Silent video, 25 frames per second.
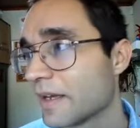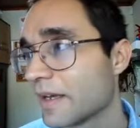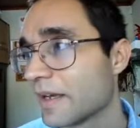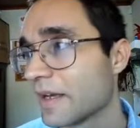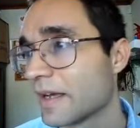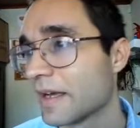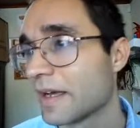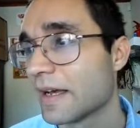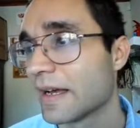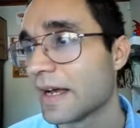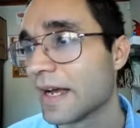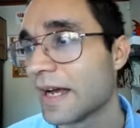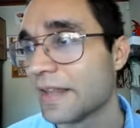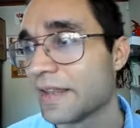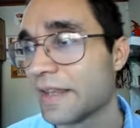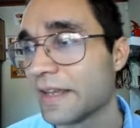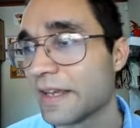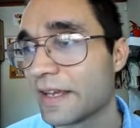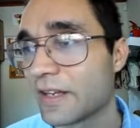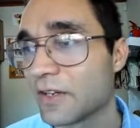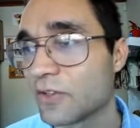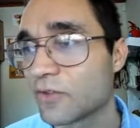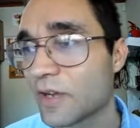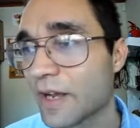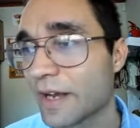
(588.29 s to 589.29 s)
And then you can
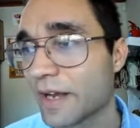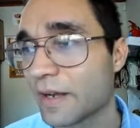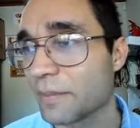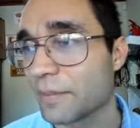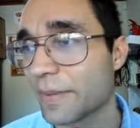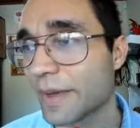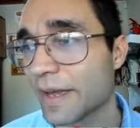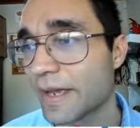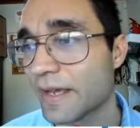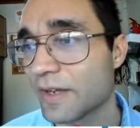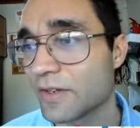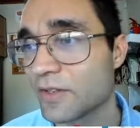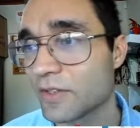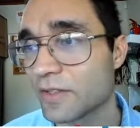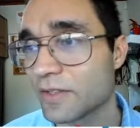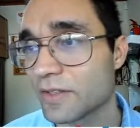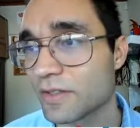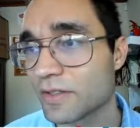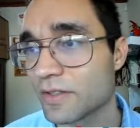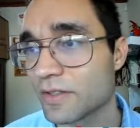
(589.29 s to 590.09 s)
drag in pages.